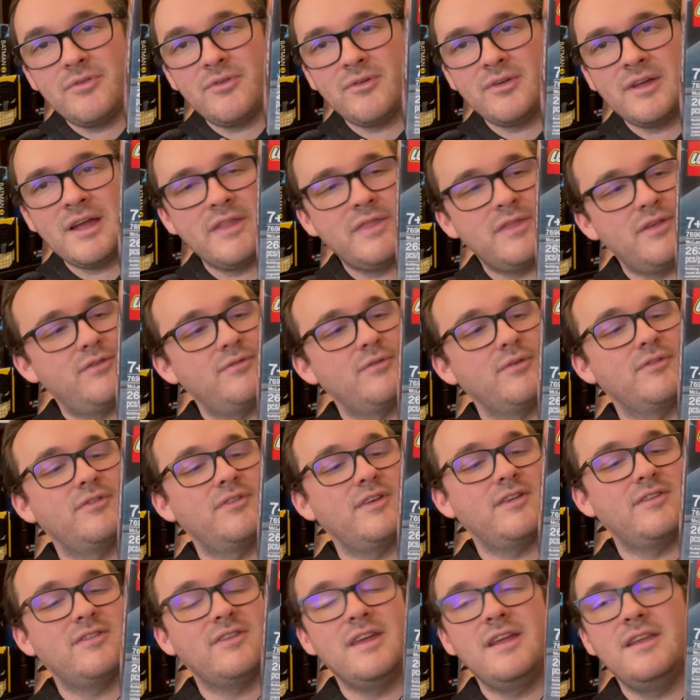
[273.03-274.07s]
So I got this for
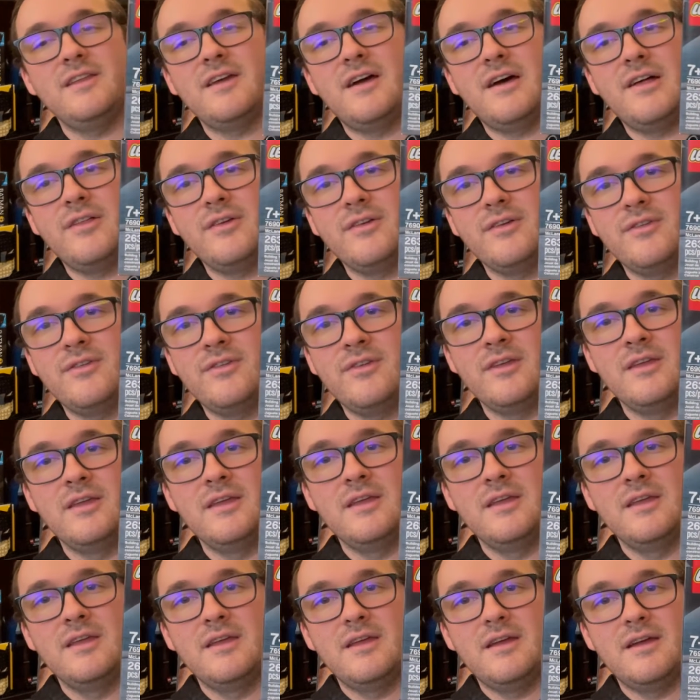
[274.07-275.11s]
$16.
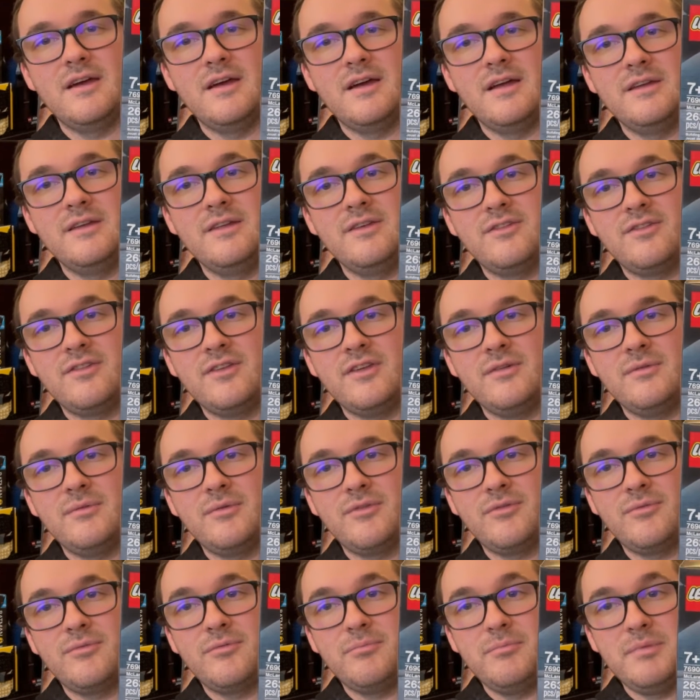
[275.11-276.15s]
Initially, it
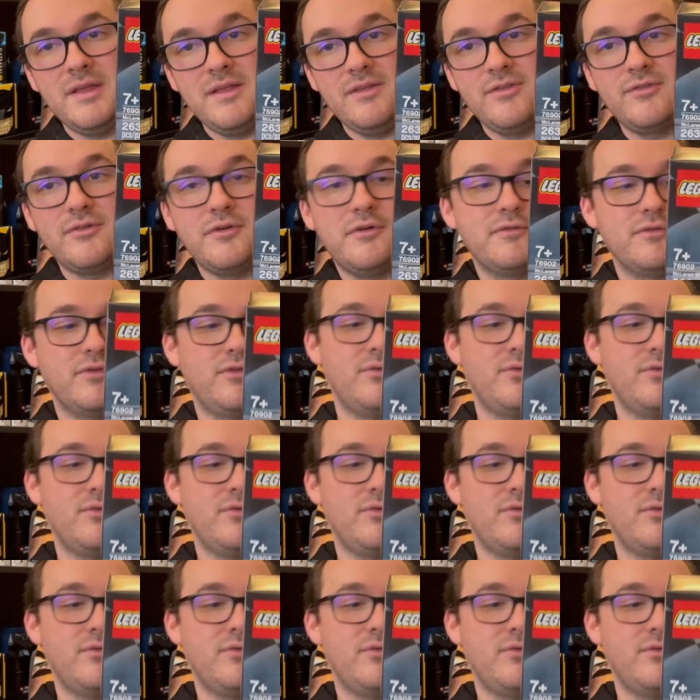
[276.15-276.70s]
was being sold for